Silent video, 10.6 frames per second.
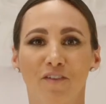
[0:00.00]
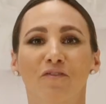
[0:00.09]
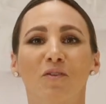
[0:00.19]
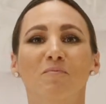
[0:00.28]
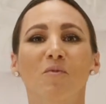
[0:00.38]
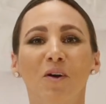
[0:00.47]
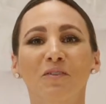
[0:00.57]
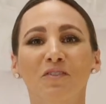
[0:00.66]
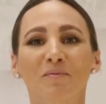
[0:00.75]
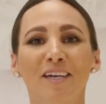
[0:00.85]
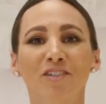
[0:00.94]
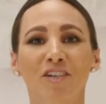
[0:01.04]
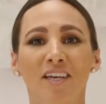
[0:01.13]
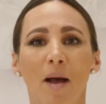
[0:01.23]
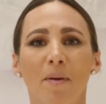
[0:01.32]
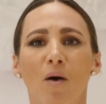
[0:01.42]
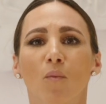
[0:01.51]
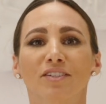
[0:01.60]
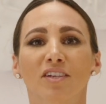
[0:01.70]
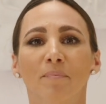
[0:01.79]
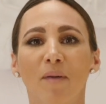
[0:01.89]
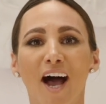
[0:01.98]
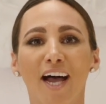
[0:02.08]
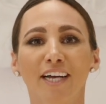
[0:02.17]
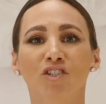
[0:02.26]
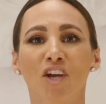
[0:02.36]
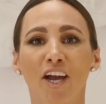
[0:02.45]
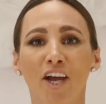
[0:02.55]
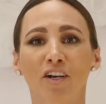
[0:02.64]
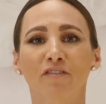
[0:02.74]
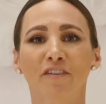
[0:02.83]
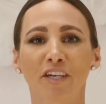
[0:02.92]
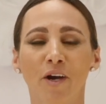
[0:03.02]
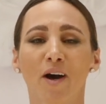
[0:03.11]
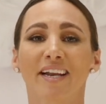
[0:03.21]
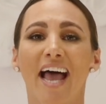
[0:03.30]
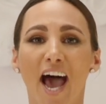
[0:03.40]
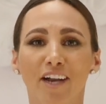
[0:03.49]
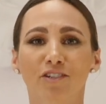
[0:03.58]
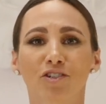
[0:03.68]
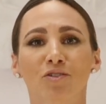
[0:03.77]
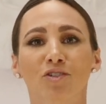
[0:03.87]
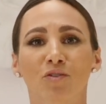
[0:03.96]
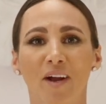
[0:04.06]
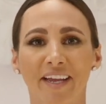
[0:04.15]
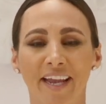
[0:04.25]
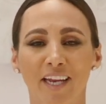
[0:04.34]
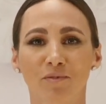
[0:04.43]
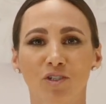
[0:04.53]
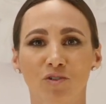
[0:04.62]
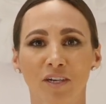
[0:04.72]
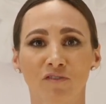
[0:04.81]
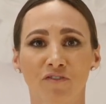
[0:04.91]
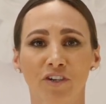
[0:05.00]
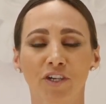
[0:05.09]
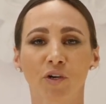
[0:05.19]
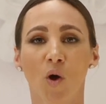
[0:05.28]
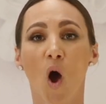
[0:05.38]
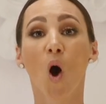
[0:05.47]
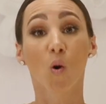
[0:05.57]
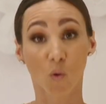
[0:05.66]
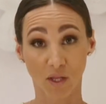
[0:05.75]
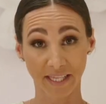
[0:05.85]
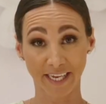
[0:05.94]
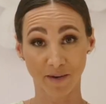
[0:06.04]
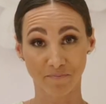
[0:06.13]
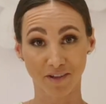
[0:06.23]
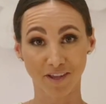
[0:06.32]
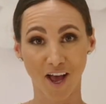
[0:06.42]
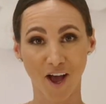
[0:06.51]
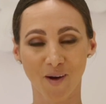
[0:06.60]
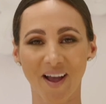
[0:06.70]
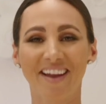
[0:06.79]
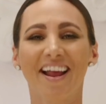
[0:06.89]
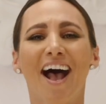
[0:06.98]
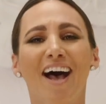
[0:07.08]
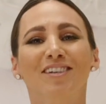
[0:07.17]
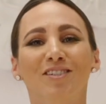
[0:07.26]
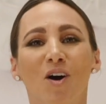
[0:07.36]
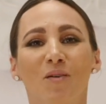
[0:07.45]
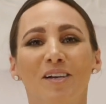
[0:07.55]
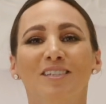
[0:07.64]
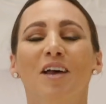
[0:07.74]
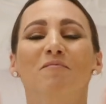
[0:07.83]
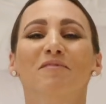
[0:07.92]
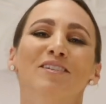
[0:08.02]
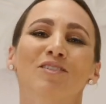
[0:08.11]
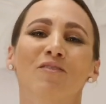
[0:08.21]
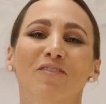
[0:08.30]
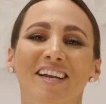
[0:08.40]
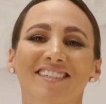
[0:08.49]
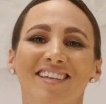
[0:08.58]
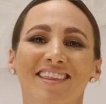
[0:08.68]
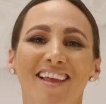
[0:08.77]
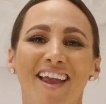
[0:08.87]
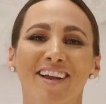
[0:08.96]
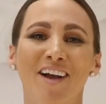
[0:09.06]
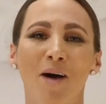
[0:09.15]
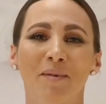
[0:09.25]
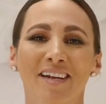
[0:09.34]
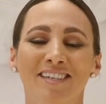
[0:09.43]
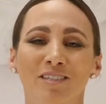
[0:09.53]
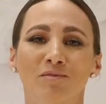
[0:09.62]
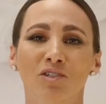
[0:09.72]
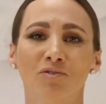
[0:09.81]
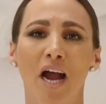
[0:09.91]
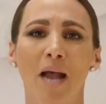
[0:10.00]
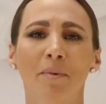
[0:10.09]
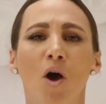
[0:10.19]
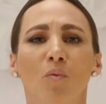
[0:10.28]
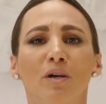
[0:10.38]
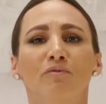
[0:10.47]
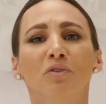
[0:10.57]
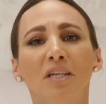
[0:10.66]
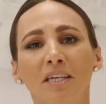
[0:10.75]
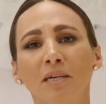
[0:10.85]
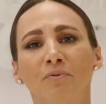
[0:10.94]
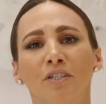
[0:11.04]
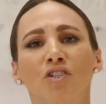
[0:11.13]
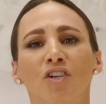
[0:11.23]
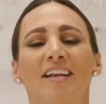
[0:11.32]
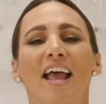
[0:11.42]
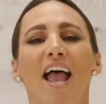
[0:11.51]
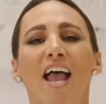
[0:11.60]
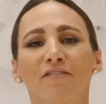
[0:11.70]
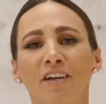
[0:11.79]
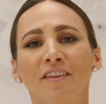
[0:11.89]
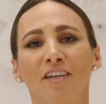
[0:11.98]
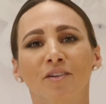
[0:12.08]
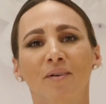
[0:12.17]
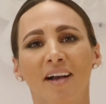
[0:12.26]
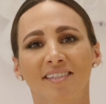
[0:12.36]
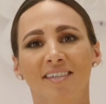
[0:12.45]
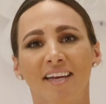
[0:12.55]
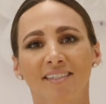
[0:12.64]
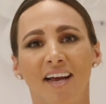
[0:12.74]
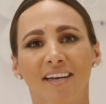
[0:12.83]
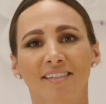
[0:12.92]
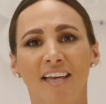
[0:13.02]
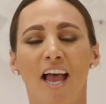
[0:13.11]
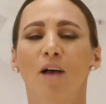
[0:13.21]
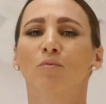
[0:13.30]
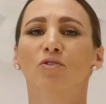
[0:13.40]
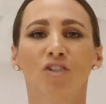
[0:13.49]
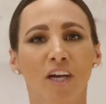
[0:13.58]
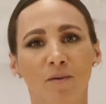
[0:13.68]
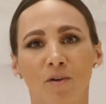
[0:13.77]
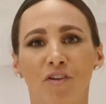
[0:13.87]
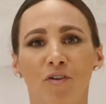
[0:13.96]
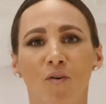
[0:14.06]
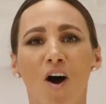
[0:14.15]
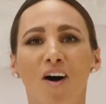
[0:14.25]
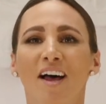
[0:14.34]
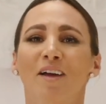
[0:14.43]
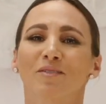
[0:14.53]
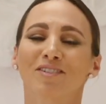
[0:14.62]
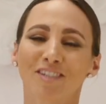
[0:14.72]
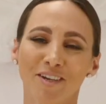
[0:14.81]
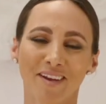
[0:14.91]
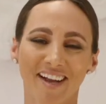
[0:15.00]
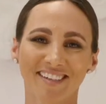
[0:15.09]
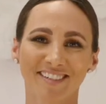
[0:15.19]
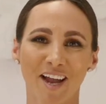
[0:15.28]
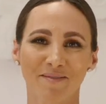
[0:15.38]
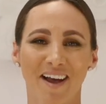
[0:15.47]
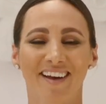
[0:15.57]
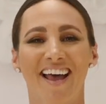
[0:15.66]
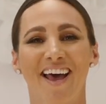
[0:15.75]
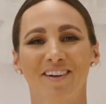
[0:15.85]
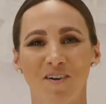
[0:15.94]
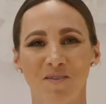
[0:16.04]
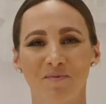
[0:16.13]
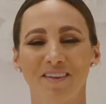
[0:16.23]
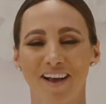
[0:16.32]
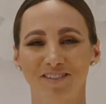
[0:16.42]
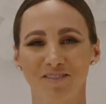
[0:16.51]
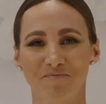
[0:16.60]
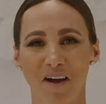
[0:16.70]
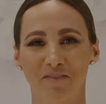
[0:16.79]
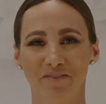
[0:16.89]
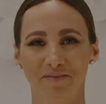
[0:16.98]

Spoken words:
For more information about what to buy, check out our video on how to choose the right cannabis strains for you. We'll link it below. And as always, please don't forget to like, comment, and subscribe. We really appreciate everything you guys send us, and we'll share it with you all. And we'll see you next time on At Home with House of Puff.